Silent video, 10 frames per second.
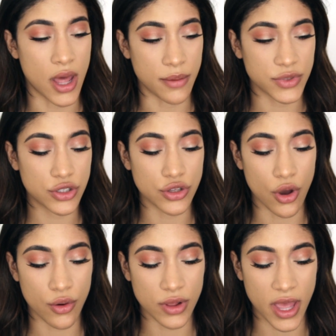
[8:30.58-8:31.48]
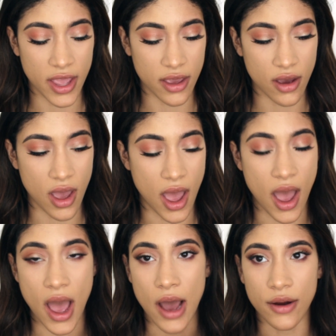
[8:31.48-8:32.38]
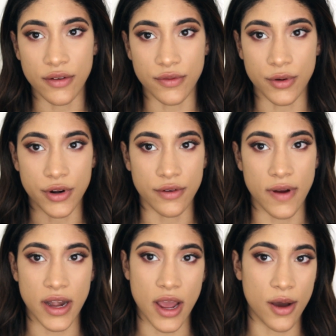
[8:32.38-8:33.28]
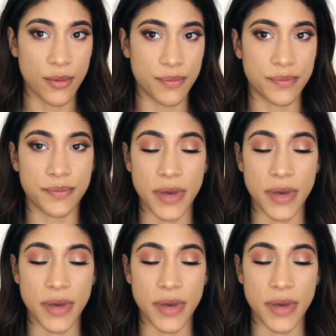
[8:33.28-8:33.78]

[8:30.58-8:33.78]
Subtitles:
I'm so like out of order right now.